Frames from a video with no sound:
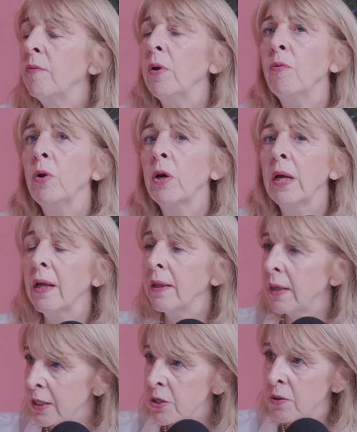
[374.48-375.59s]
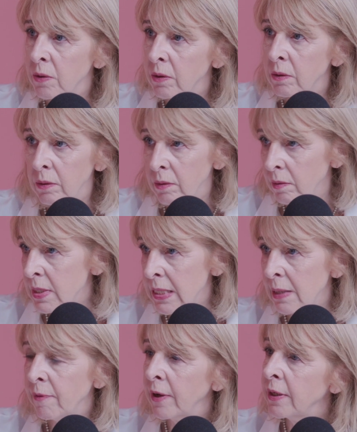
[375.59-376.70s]
If we're looking at the National
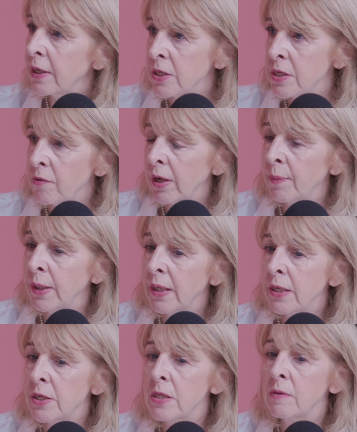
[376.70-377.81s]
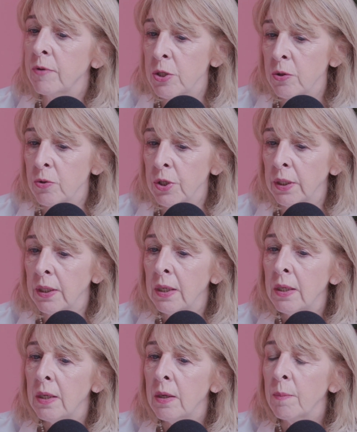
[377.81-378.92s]
Sleep Foundation's recommendations for children,
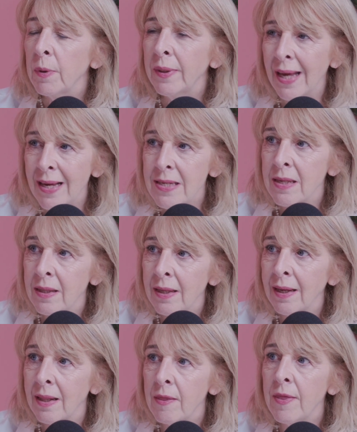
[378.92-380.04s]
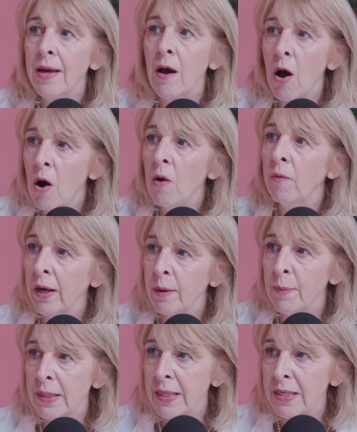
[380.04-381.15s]
but that's the thing, they are
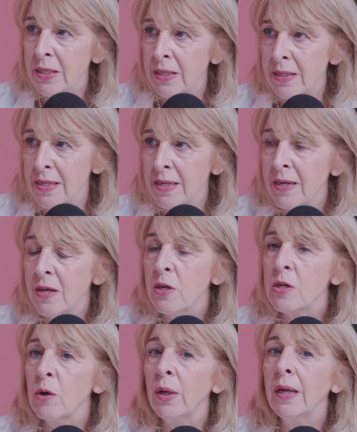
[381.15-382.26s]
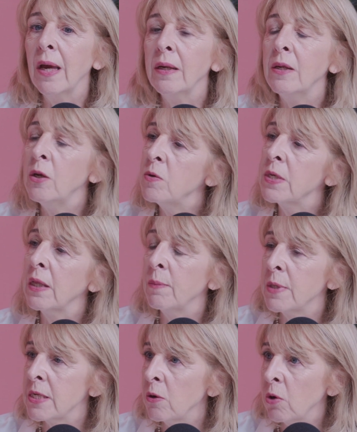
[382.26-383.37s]
recommendations. So again, using them
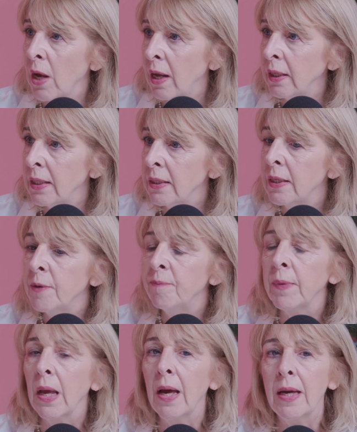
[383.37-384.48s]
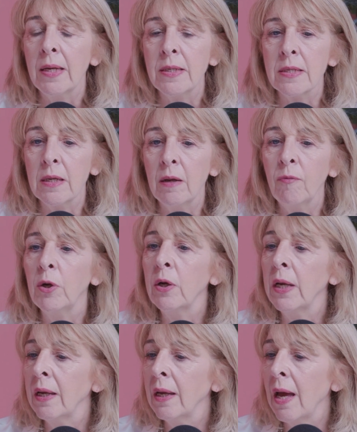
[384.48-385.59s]
as your guide. And if we're
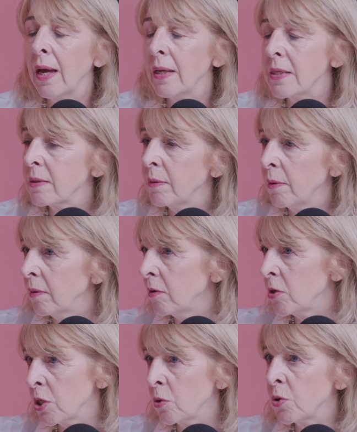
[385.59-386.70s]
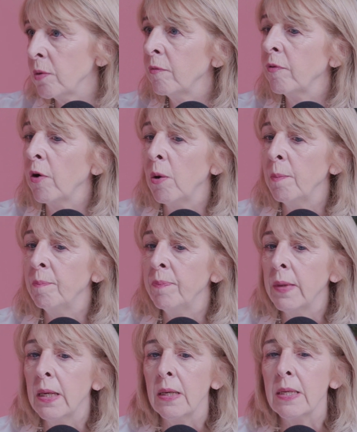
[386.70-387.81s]
looking at children
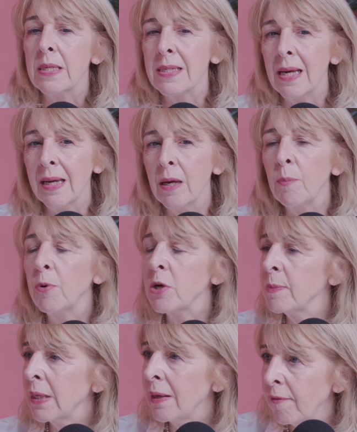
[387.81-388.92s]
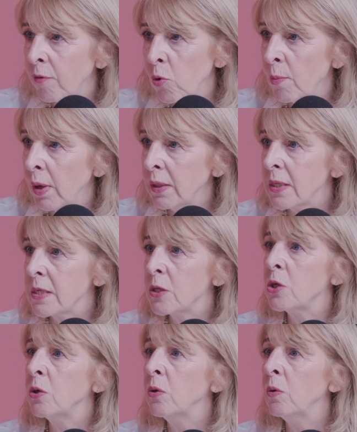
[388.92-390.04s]
from, say, approximately 4 months
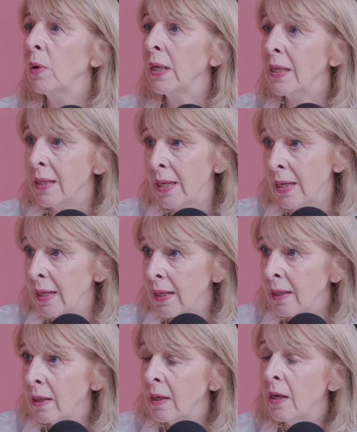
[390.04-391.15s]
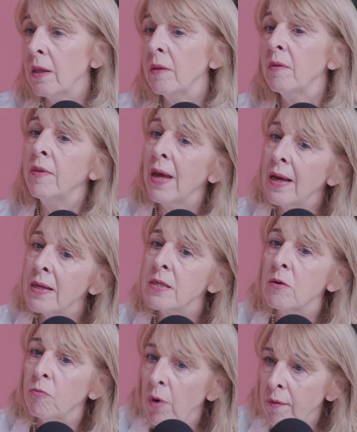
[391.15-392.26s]
to a year,
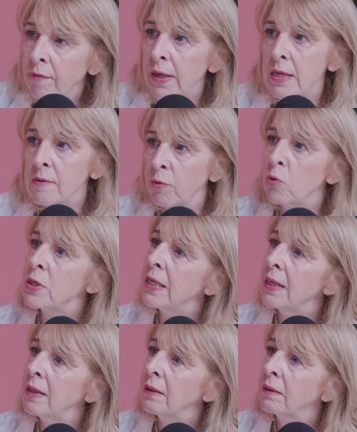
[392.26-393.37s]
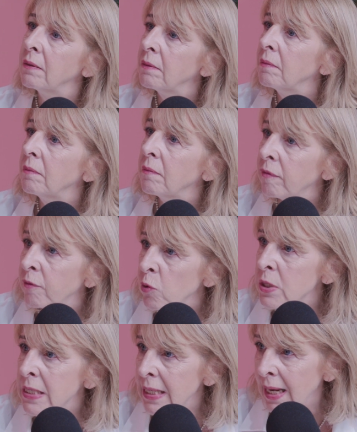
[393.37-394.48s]
theirs roughly is 14
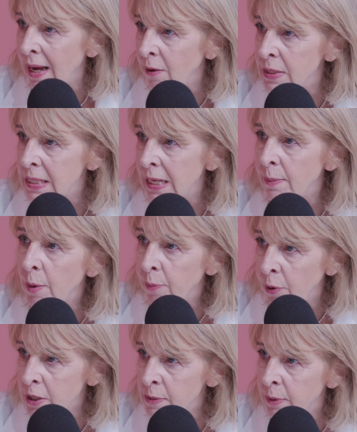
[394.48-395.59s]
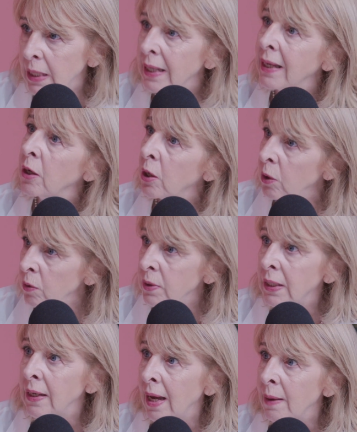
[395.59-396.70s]
hours sleep, approximately,
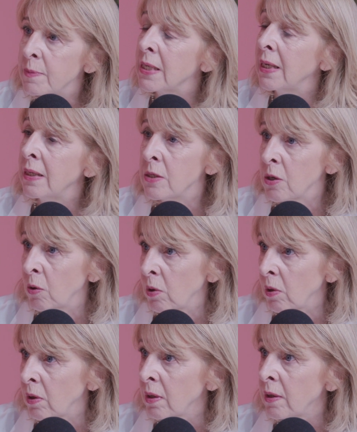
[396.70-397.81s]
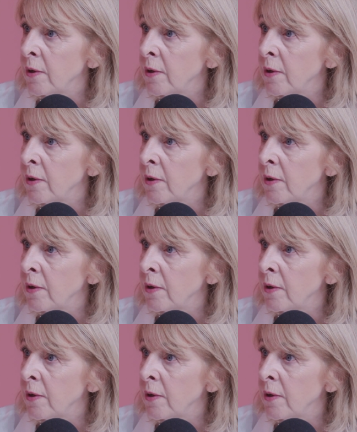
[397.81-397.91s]
including naps in total.